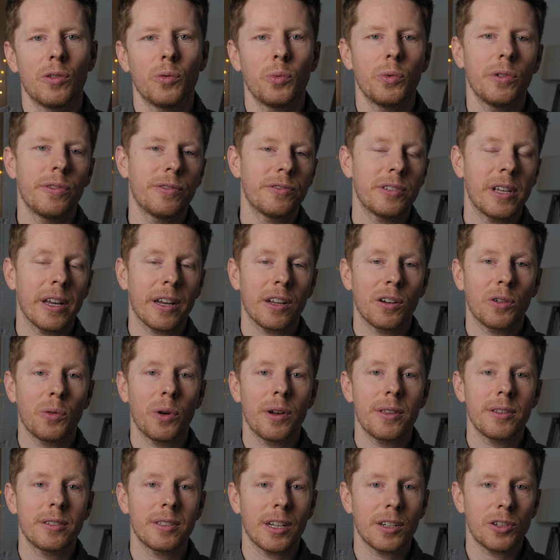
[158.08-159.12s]
We've taken
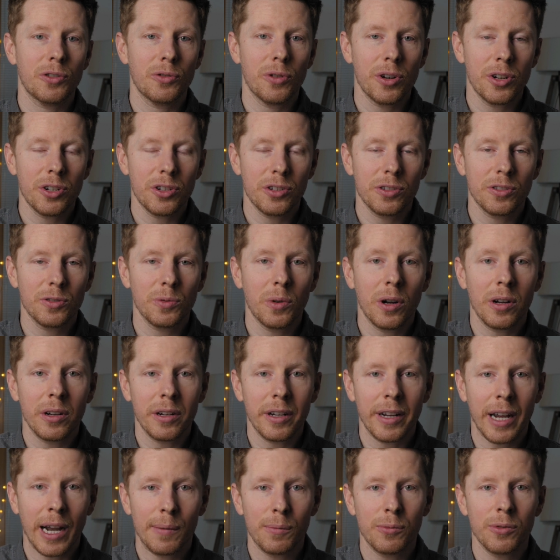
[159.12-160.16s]
away the saturation as well in
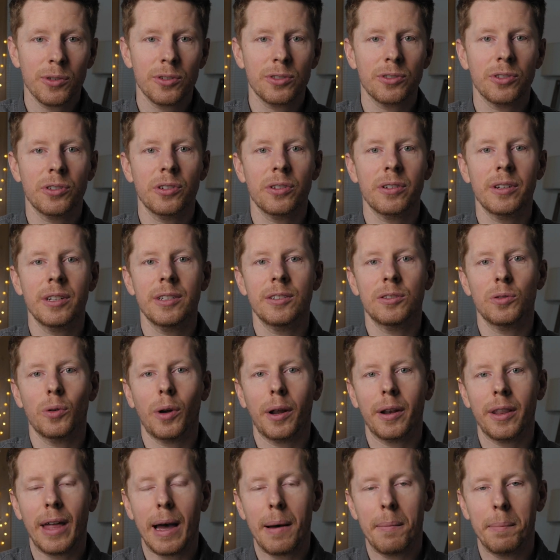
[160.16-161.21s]
camera, so you'd need to
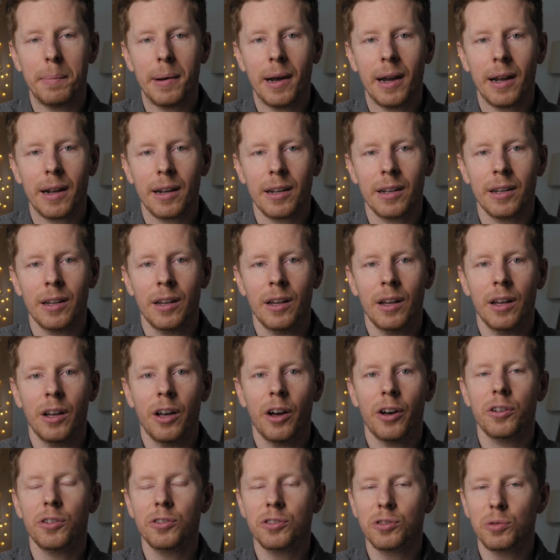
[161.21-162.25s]
add that back.
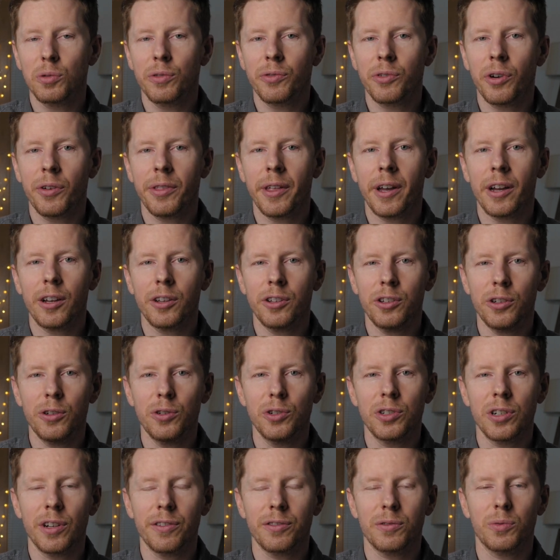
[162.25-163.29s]
And also we've got that hue
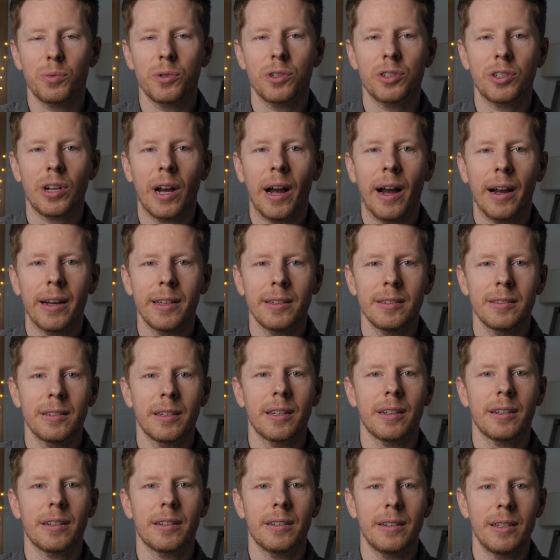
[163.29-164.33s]
shift, which I
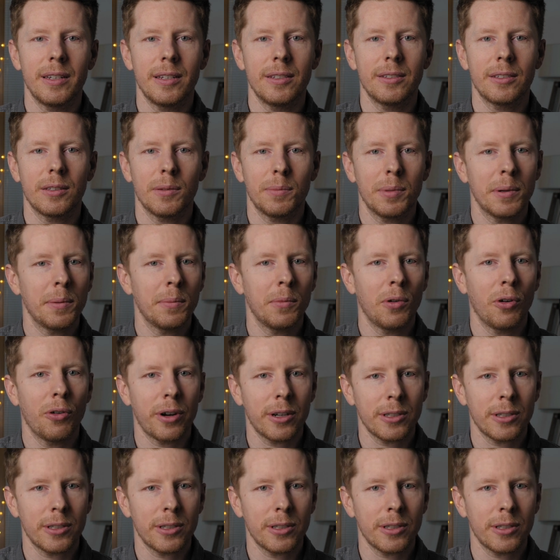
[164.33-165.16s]
think needs a bit more